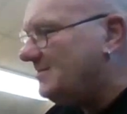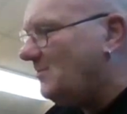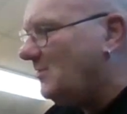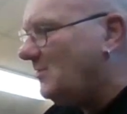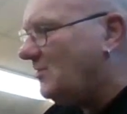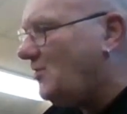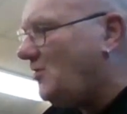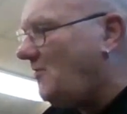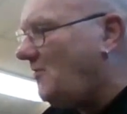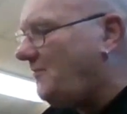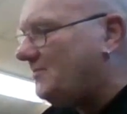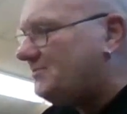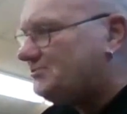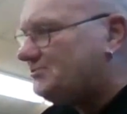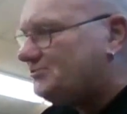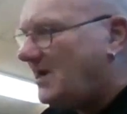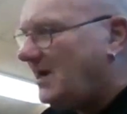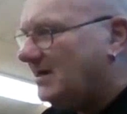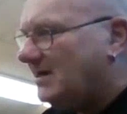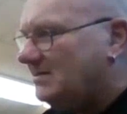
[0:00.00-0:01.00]
So I got off the
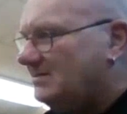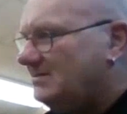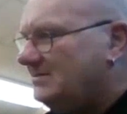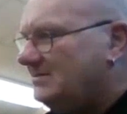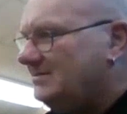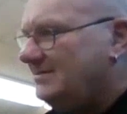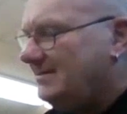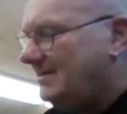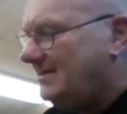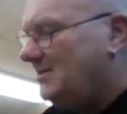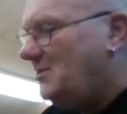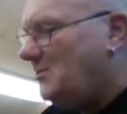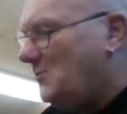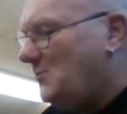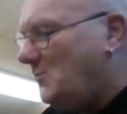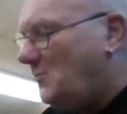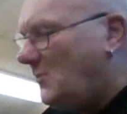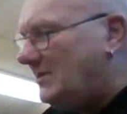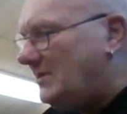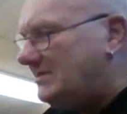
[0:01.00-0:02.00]
train,
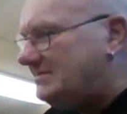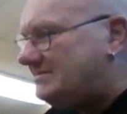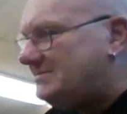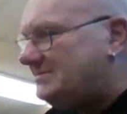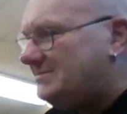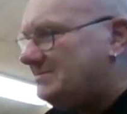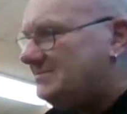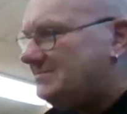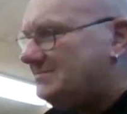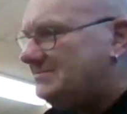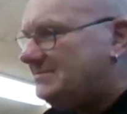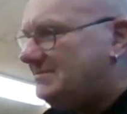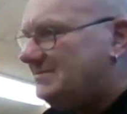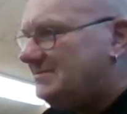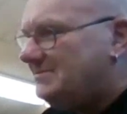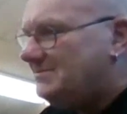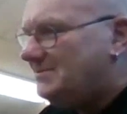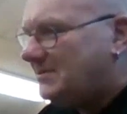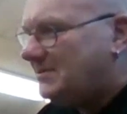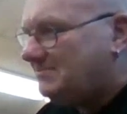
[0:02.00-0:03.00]
went to
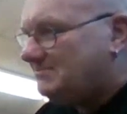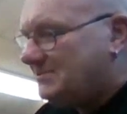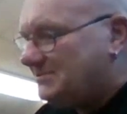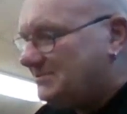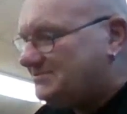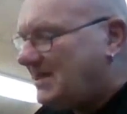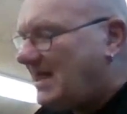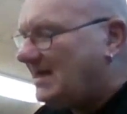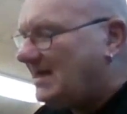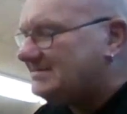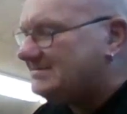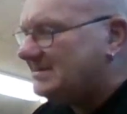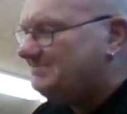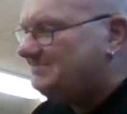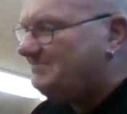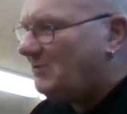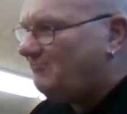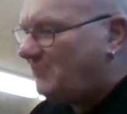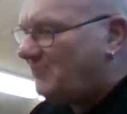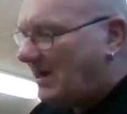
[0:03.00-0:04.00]
the
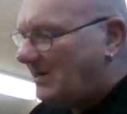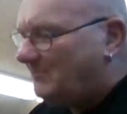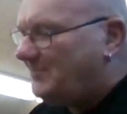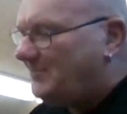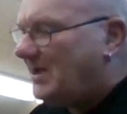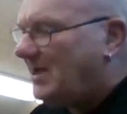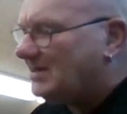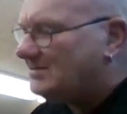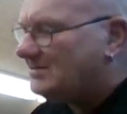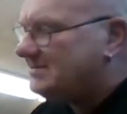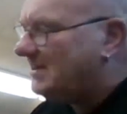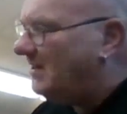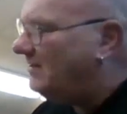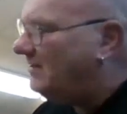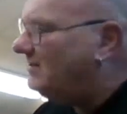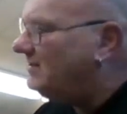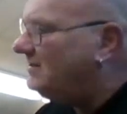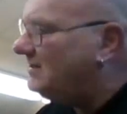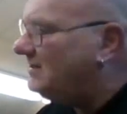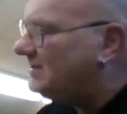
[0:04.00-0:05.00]
taxi rank, parked
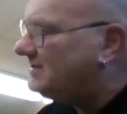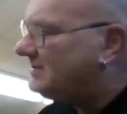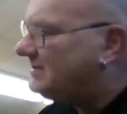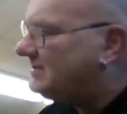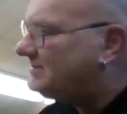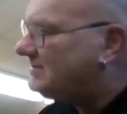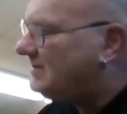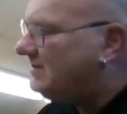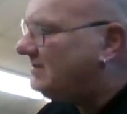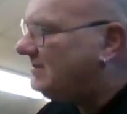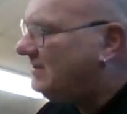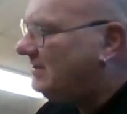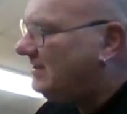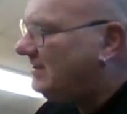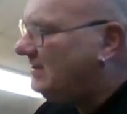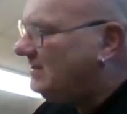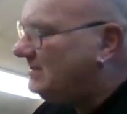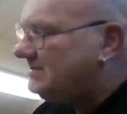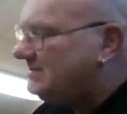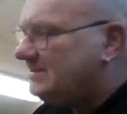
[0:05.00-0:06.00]
out, and I says,
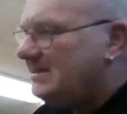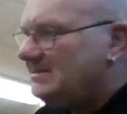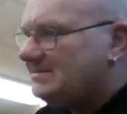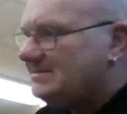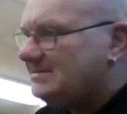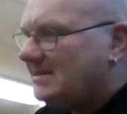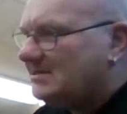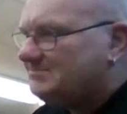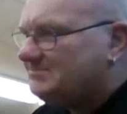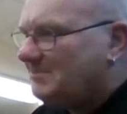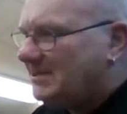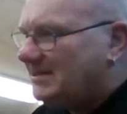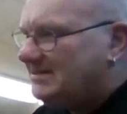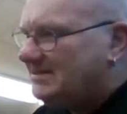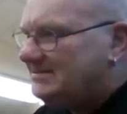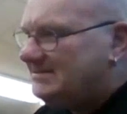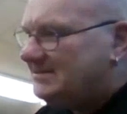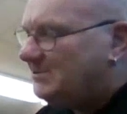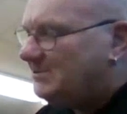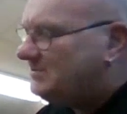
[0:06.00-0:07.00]
Sting's house,
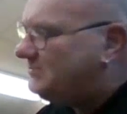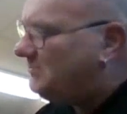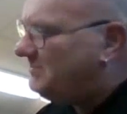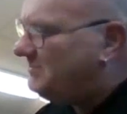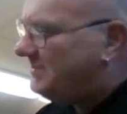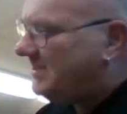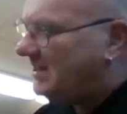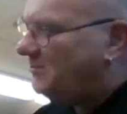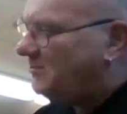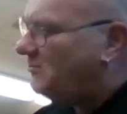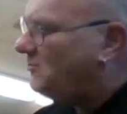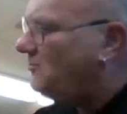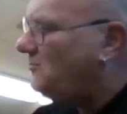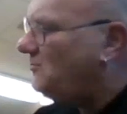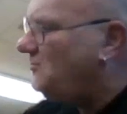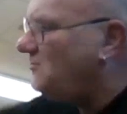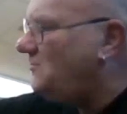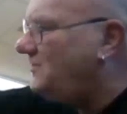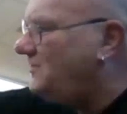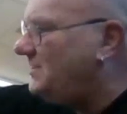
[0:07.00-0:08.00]
please. So it took me down
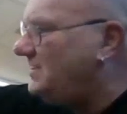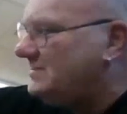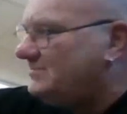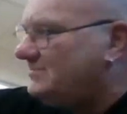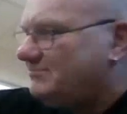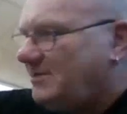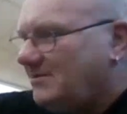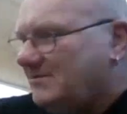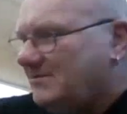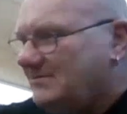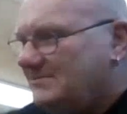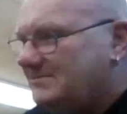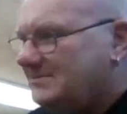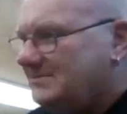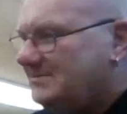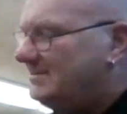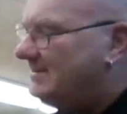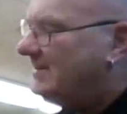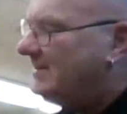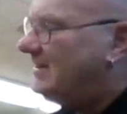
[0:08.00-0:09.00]
all these
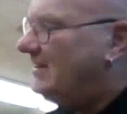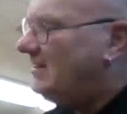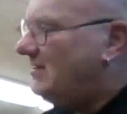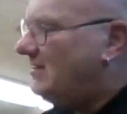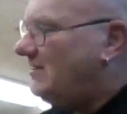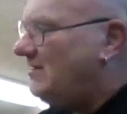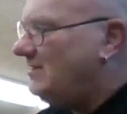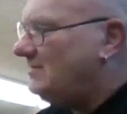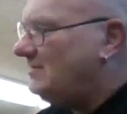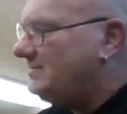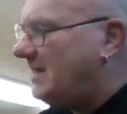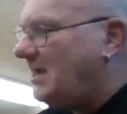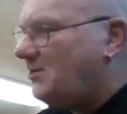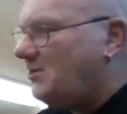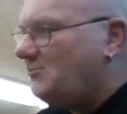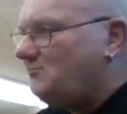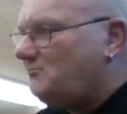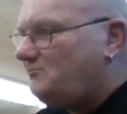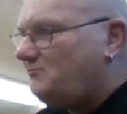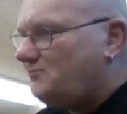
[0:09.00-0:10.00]
roads,
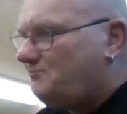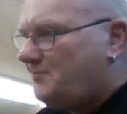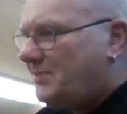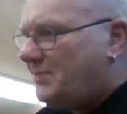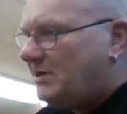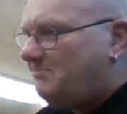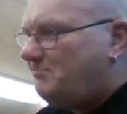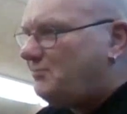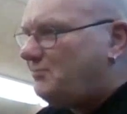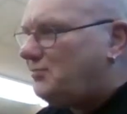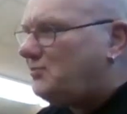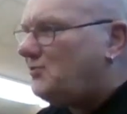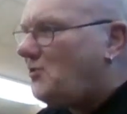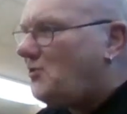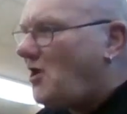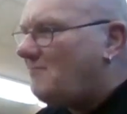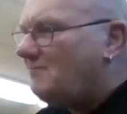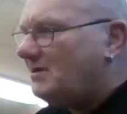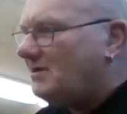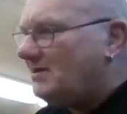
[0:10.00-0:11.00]
down a big
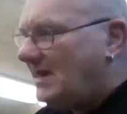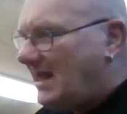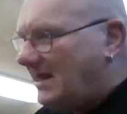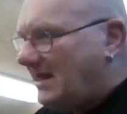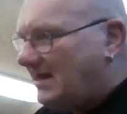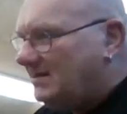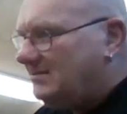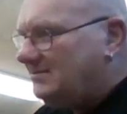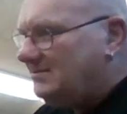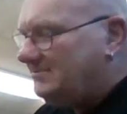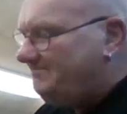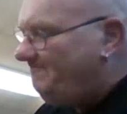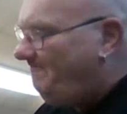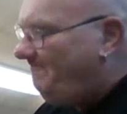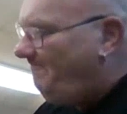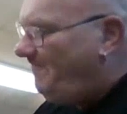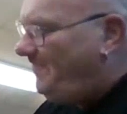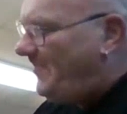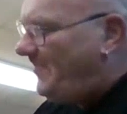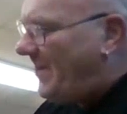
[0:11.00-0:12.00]
private lane,
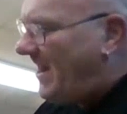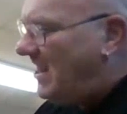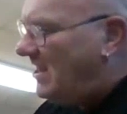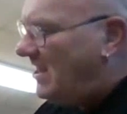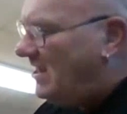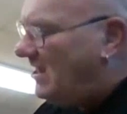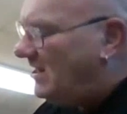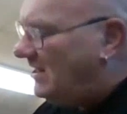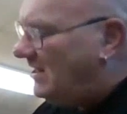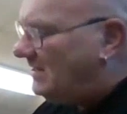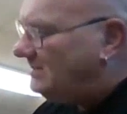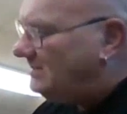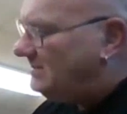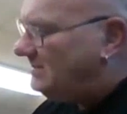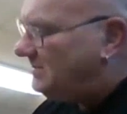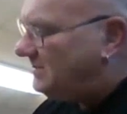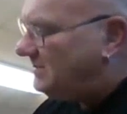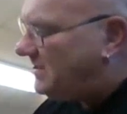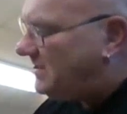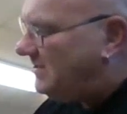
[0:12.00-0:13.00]

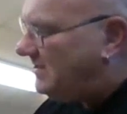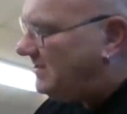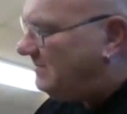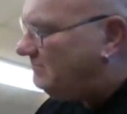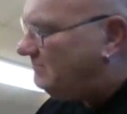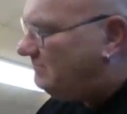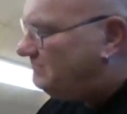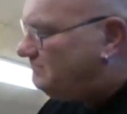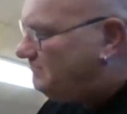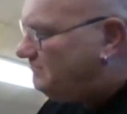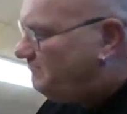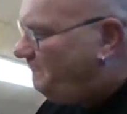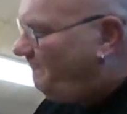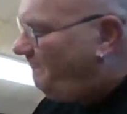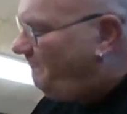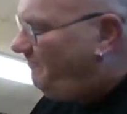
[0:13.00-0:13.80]
and I